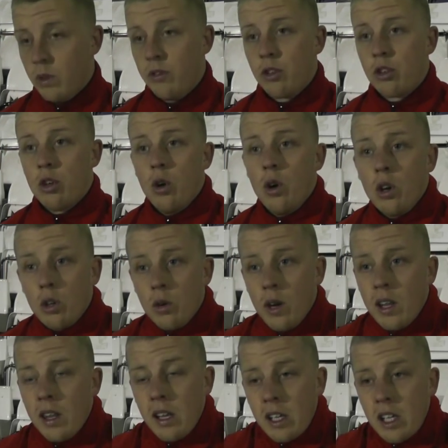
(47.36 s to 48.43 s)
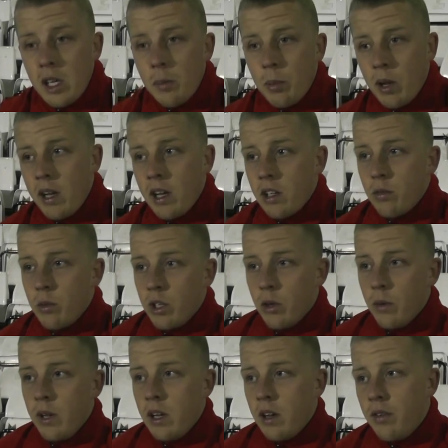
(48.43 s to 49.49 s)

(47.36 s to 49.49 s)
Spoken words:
we've just got to go out there and keep playing as we're doing.